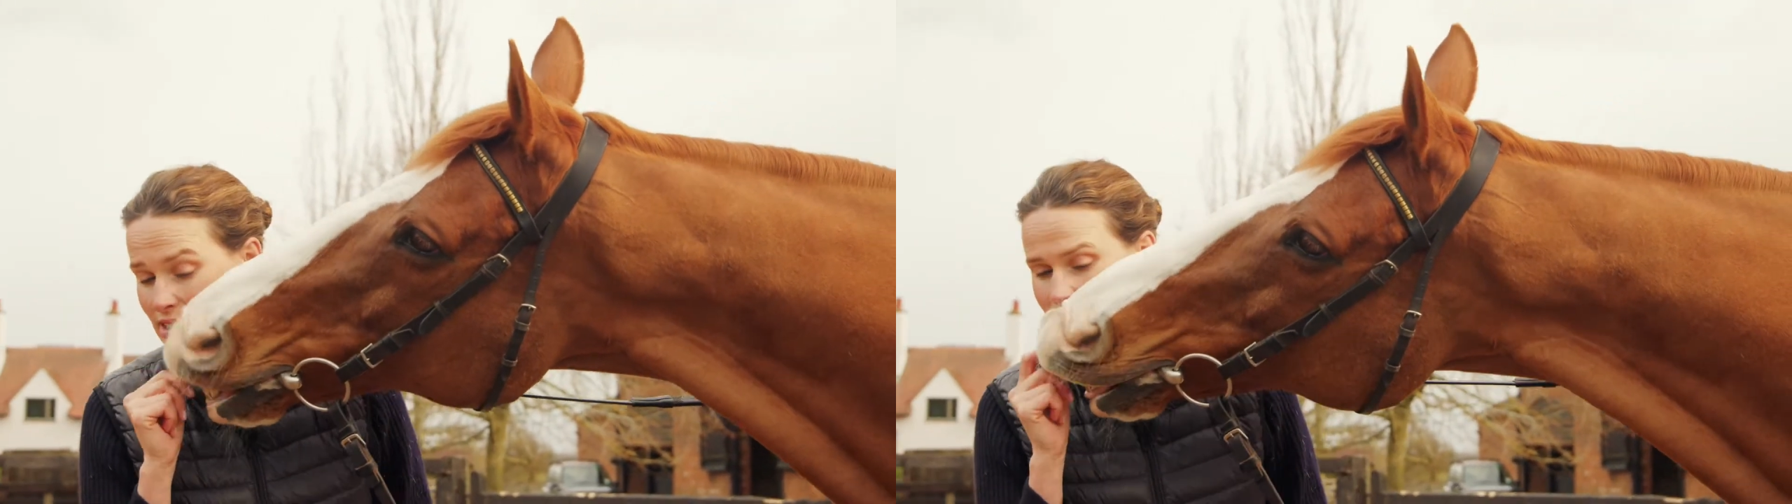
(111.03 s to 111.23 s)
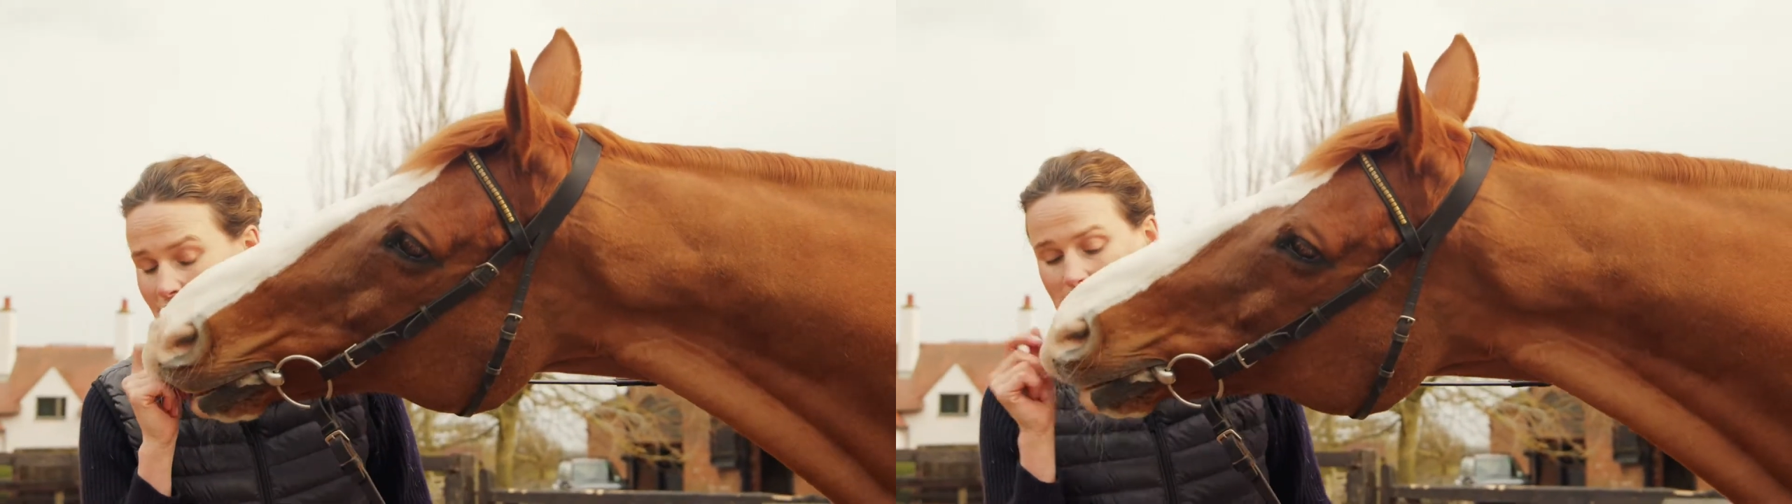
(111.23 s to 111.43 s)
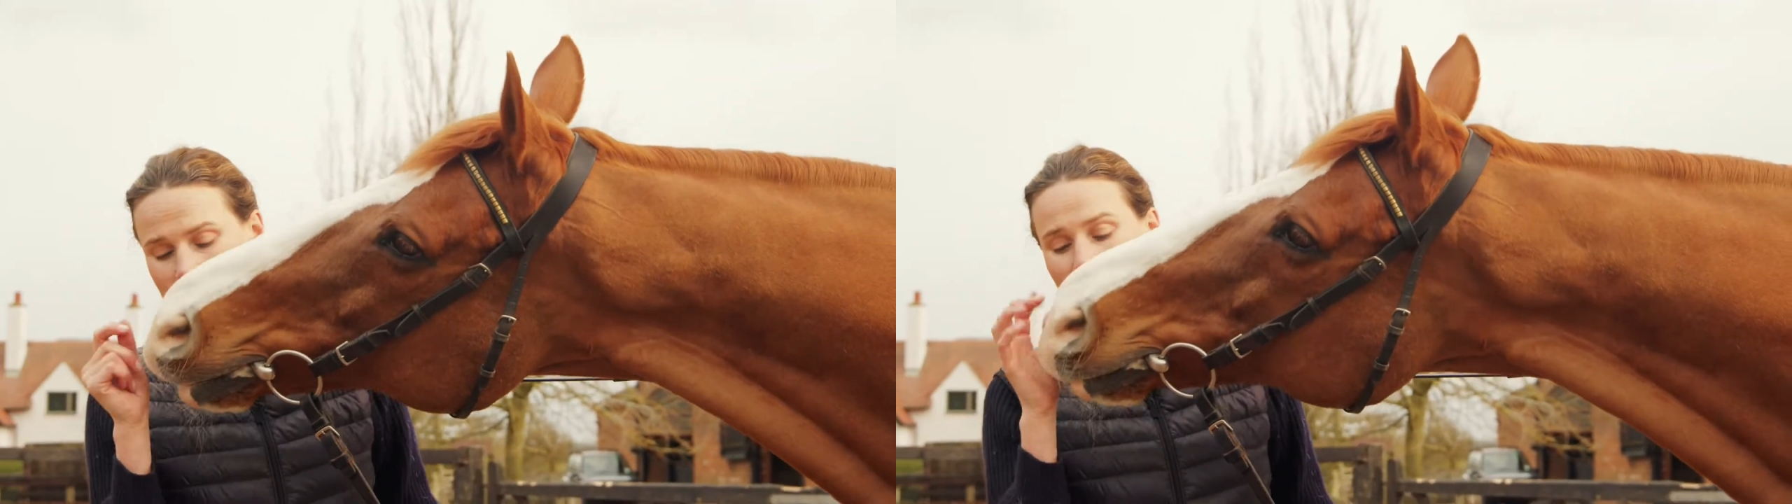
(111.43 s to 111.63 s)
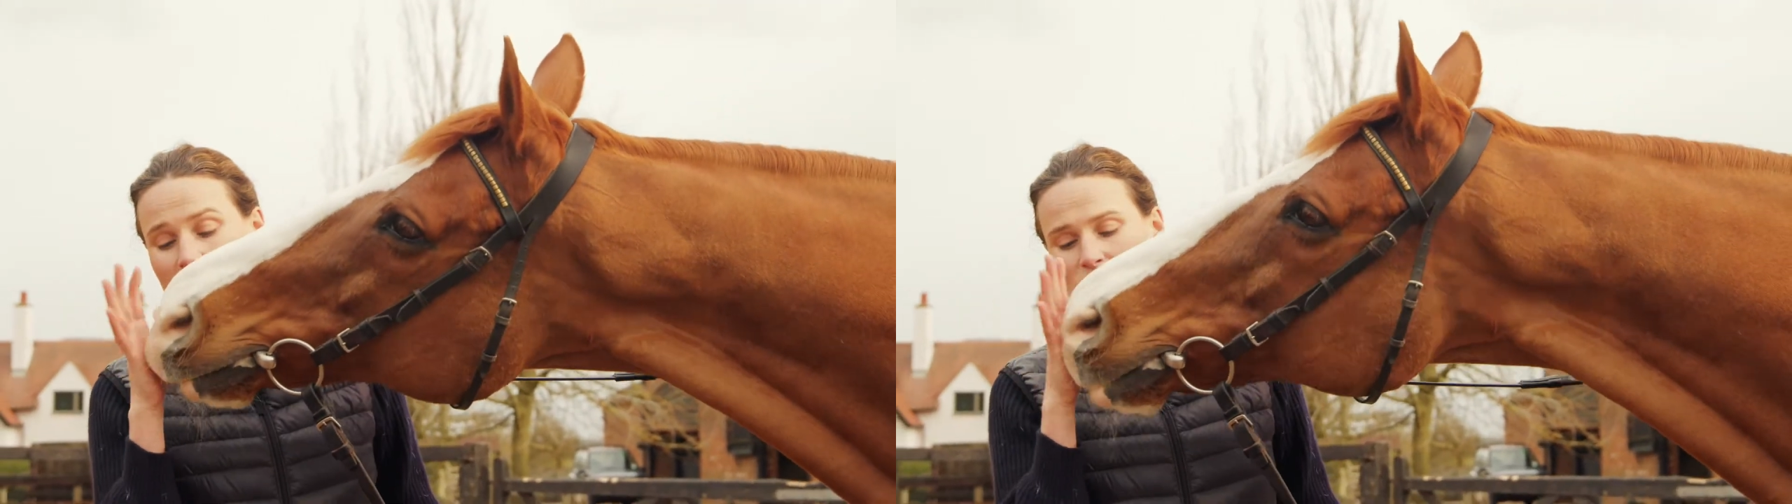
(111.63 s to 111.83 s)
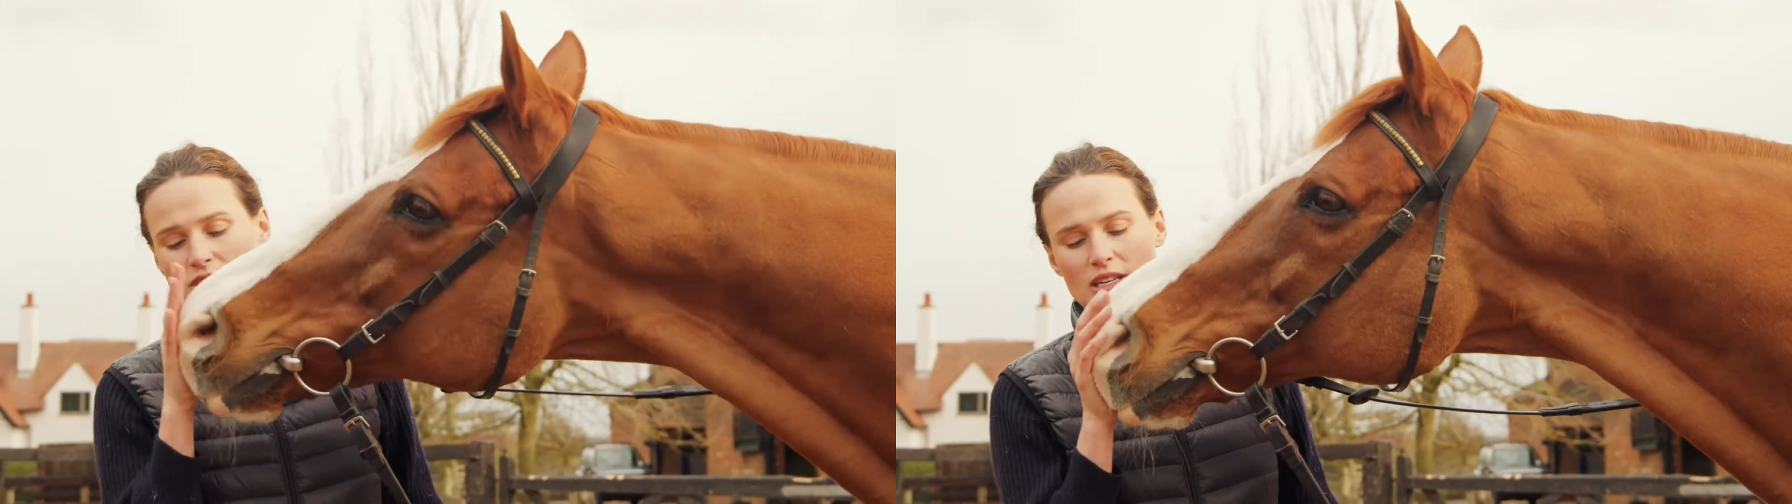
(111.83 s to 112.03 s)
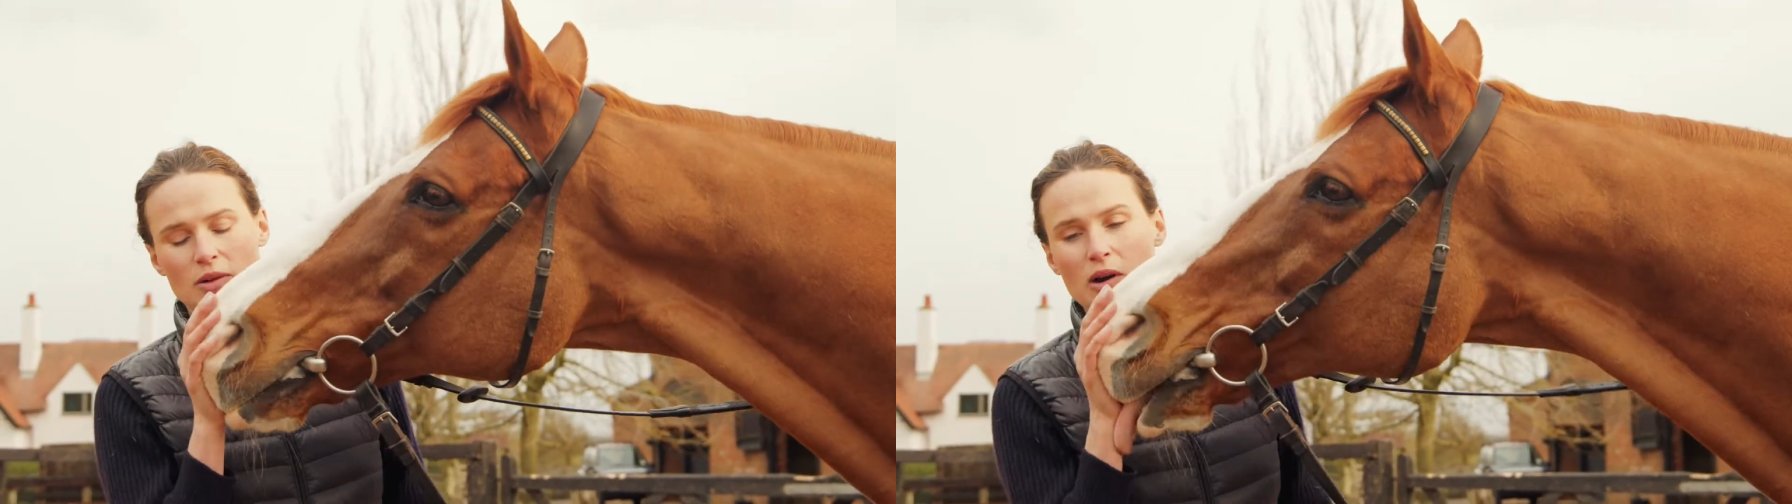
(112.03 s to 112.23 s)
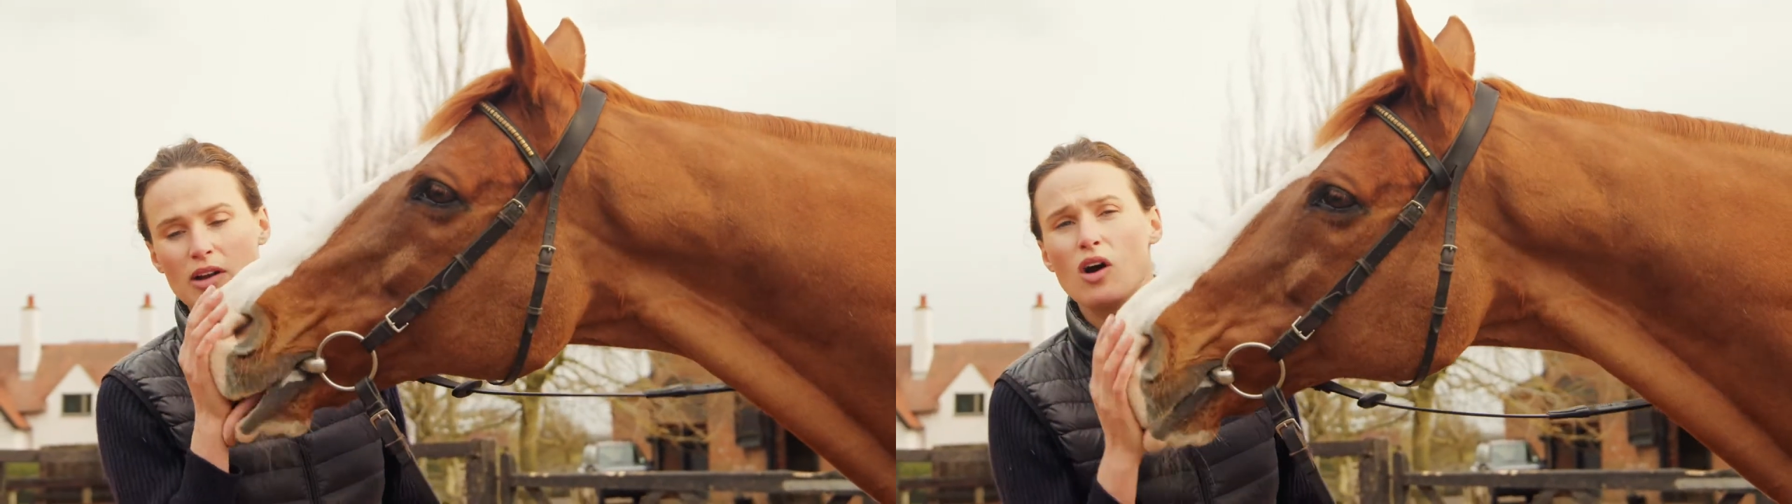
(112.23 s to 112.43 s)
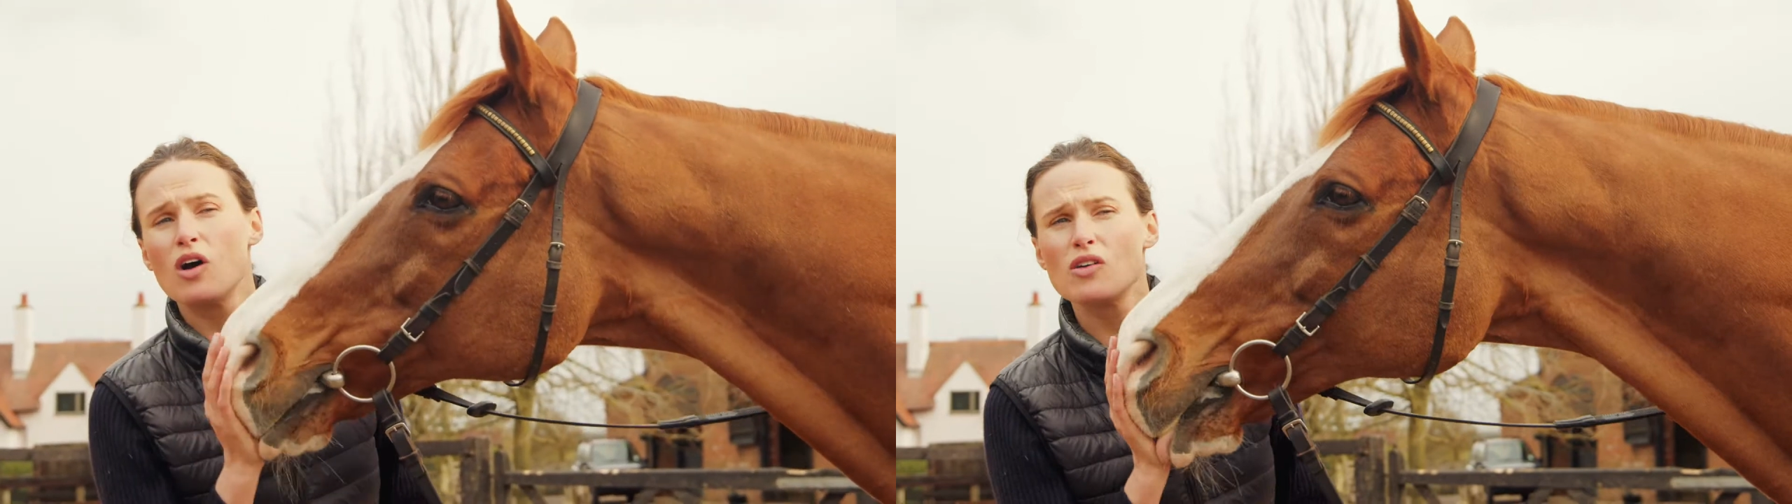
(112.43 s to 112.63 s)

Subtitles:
an interesting one.